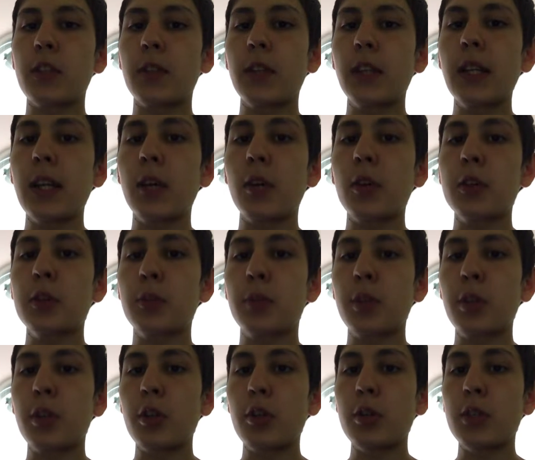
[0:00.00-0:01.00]
alleles
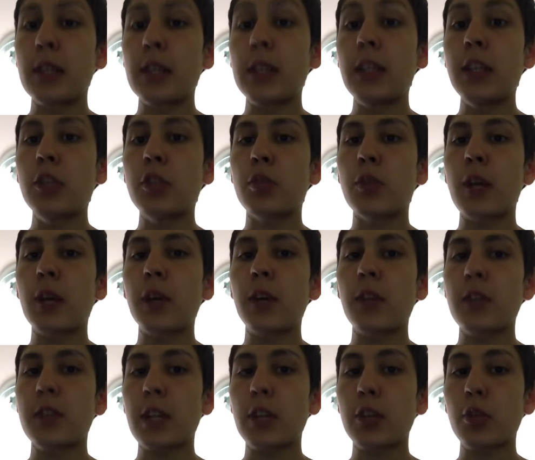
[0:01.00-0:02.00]
produced in each round of
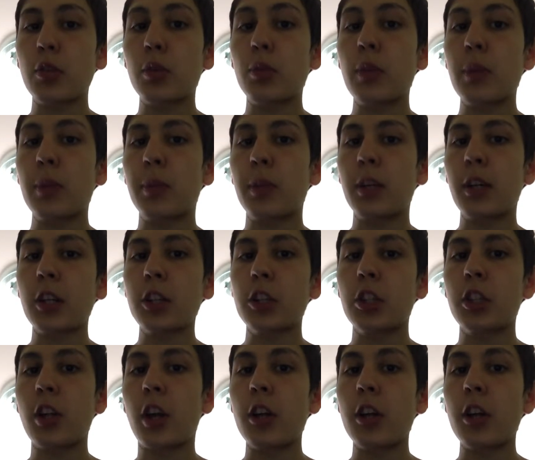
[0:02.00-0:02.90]
sexual reproduction